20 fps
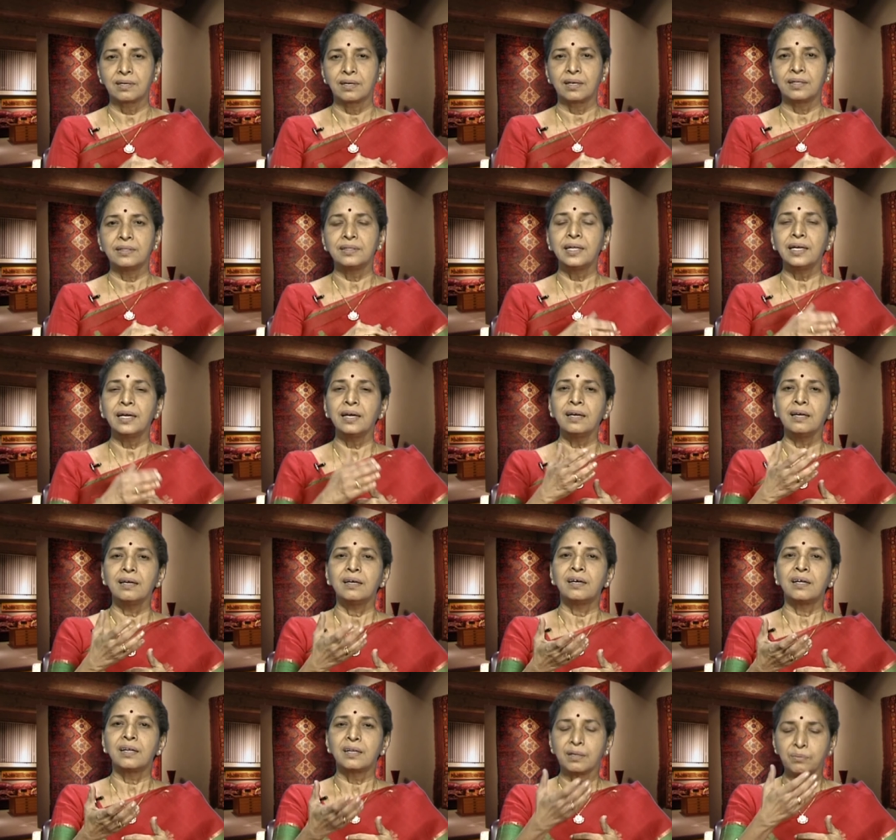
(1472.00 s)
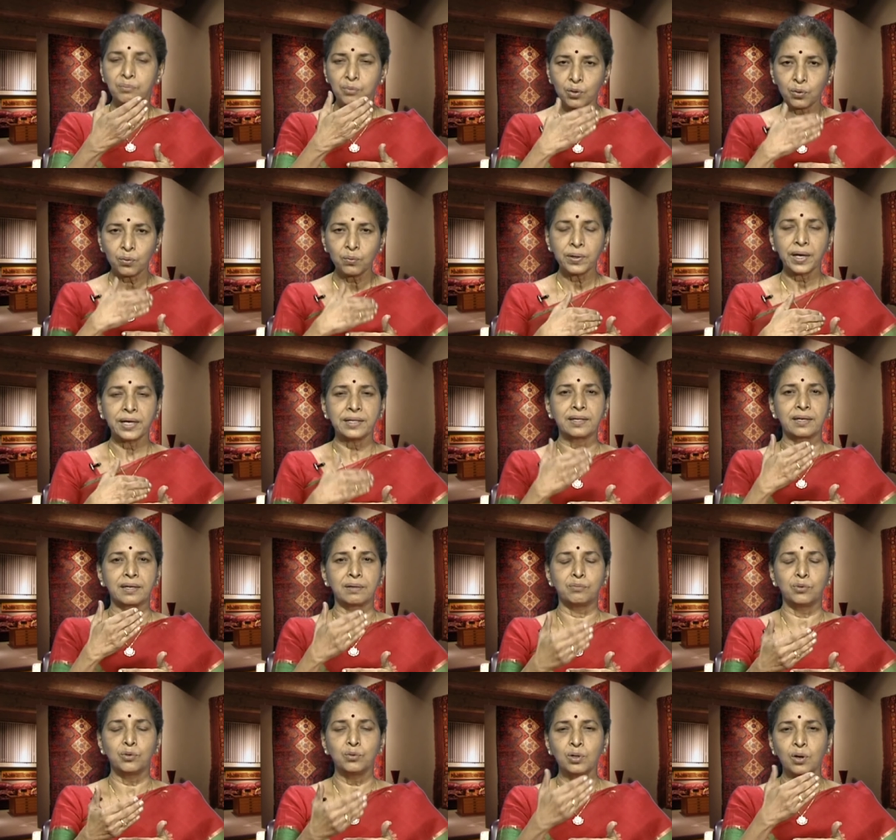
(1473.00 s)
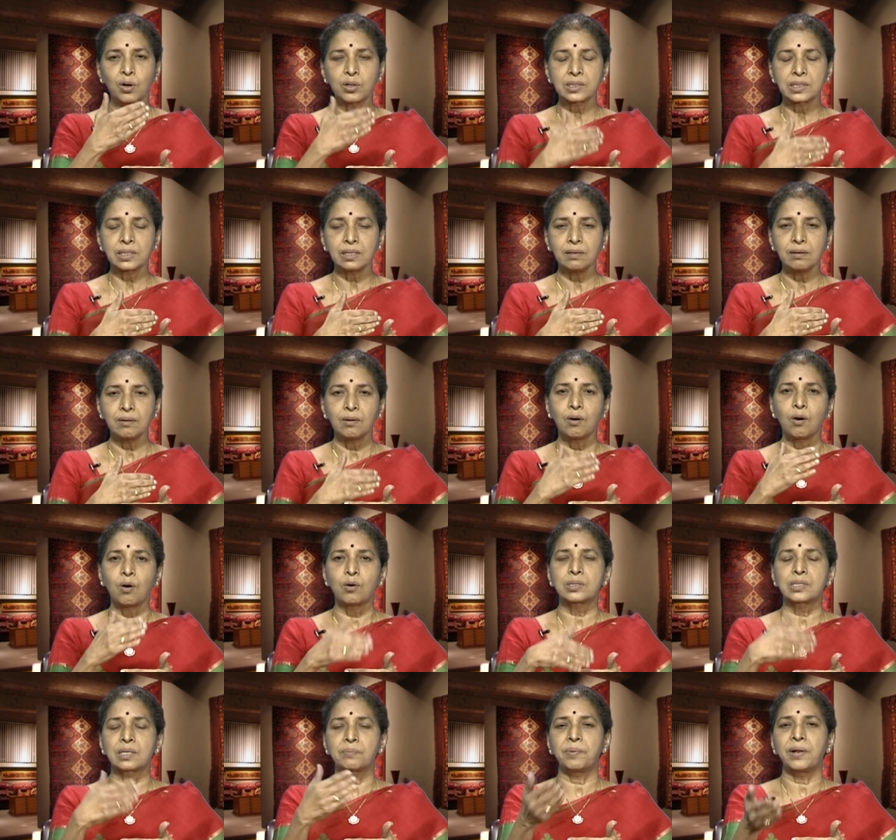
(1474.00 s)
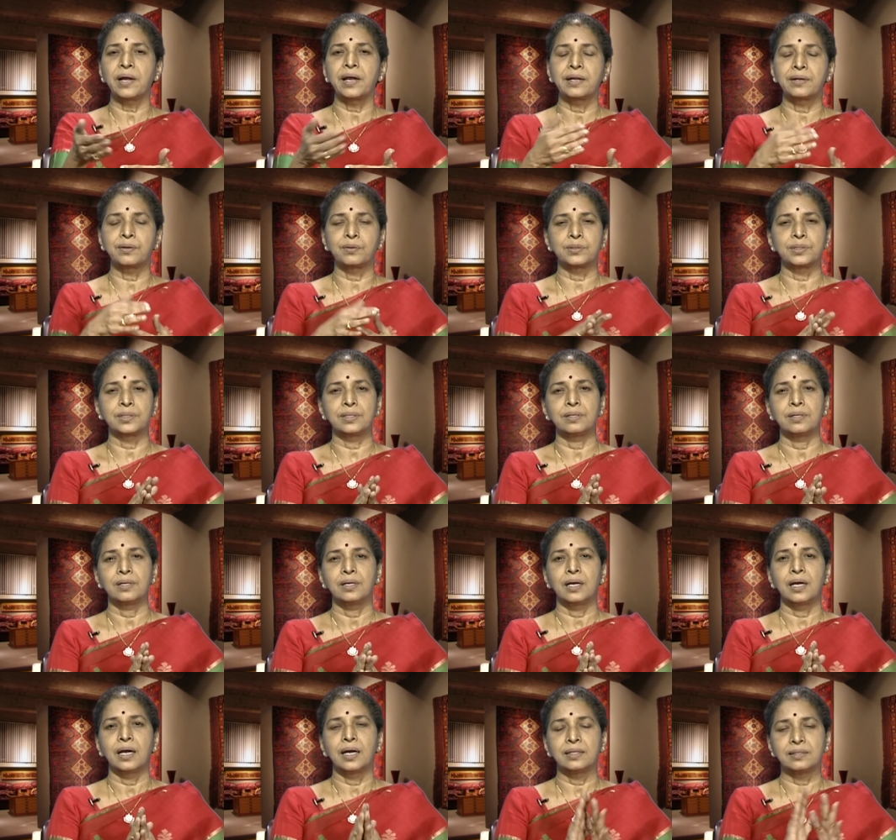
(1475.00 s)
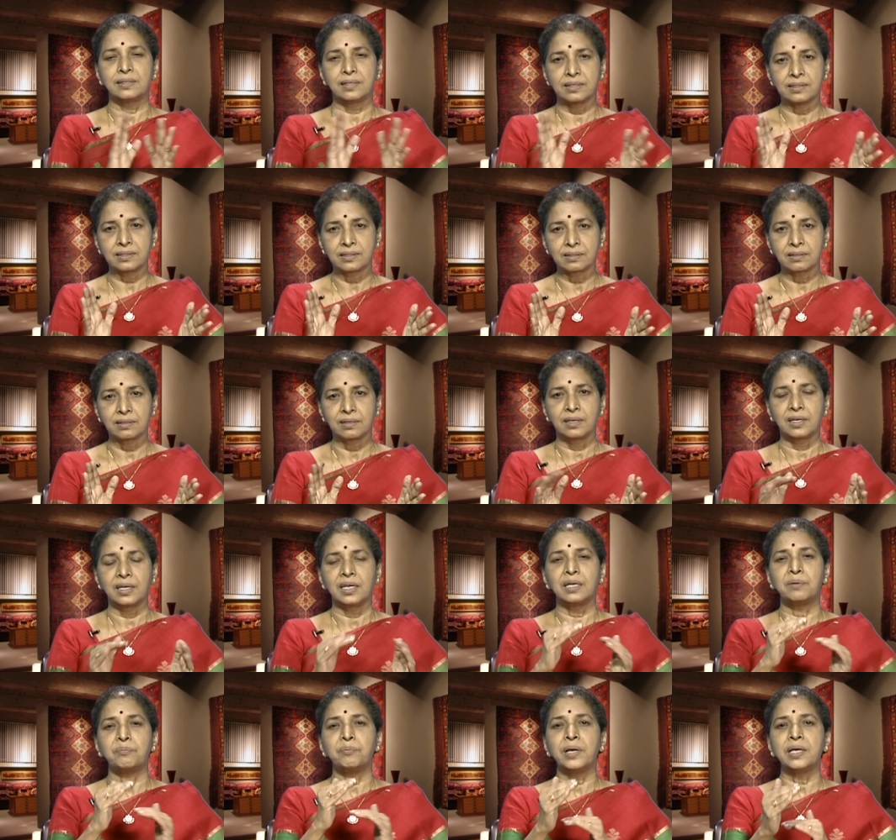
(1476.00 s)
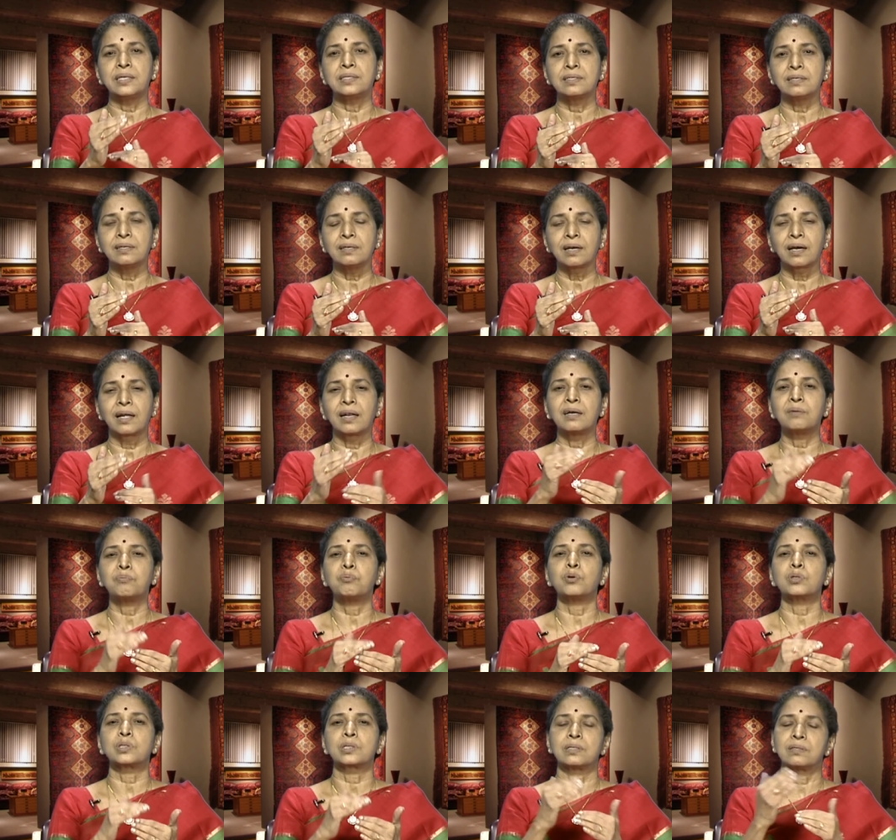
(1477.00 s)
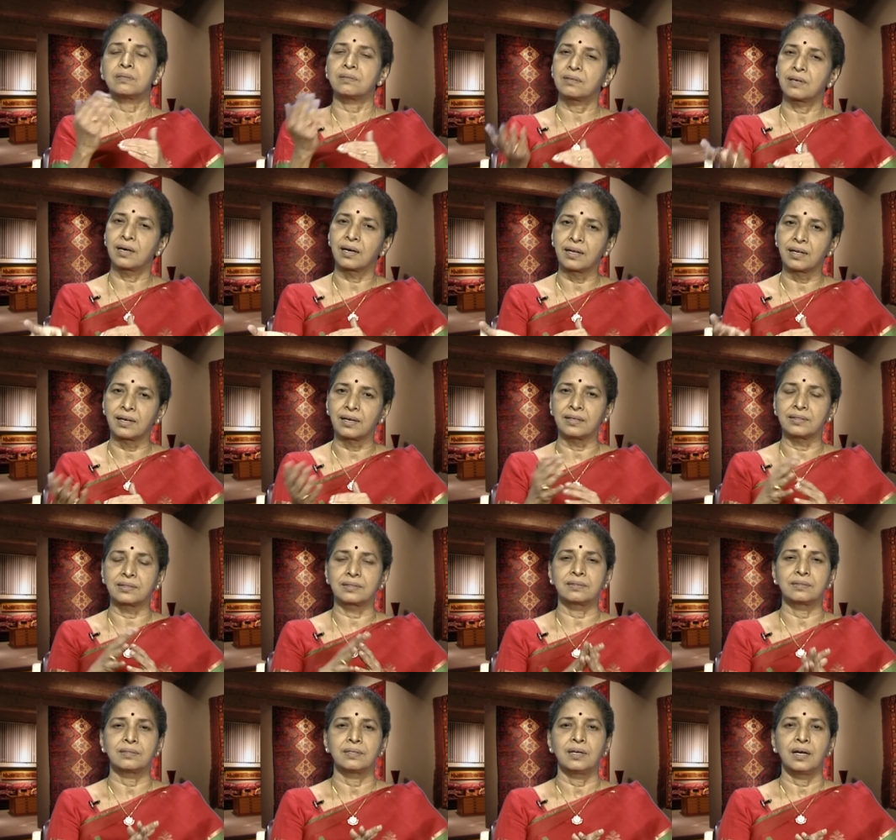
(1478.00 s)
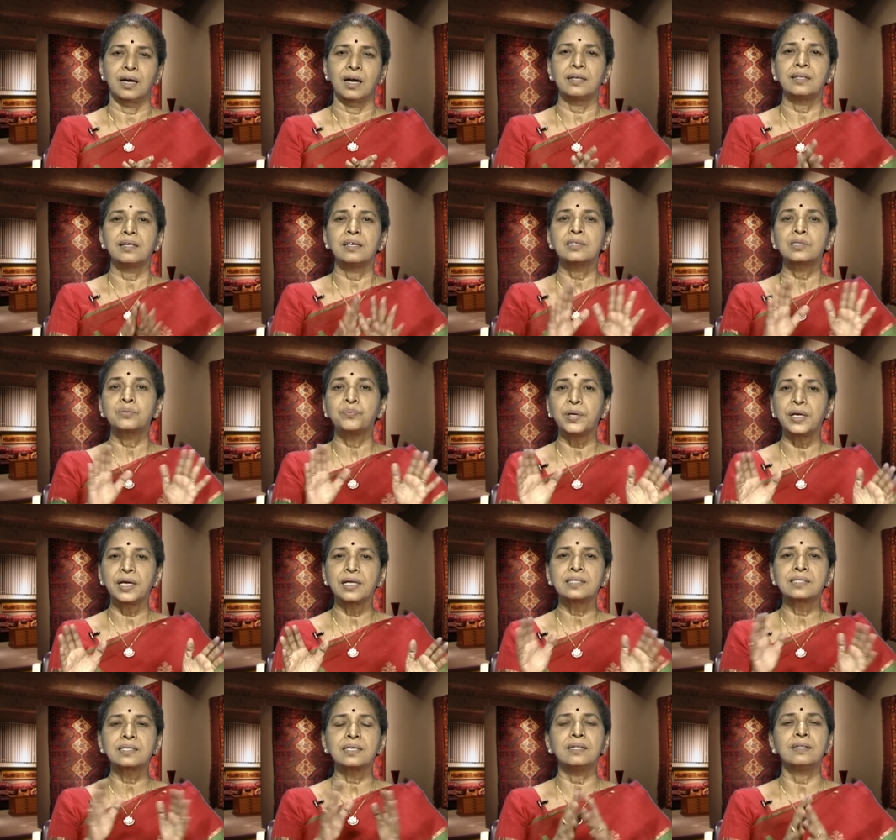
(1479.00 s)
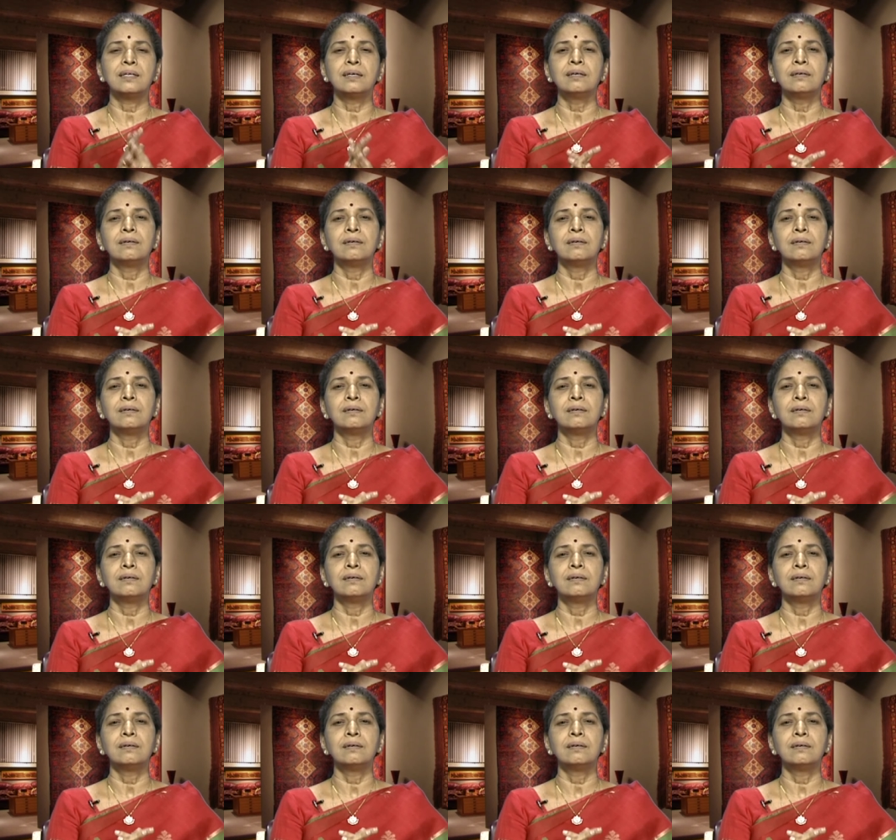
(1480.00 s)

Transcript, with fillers: they remove either remove the oxygen or supply hydrogen and thus it makes the colored portion colorless and thus we can see the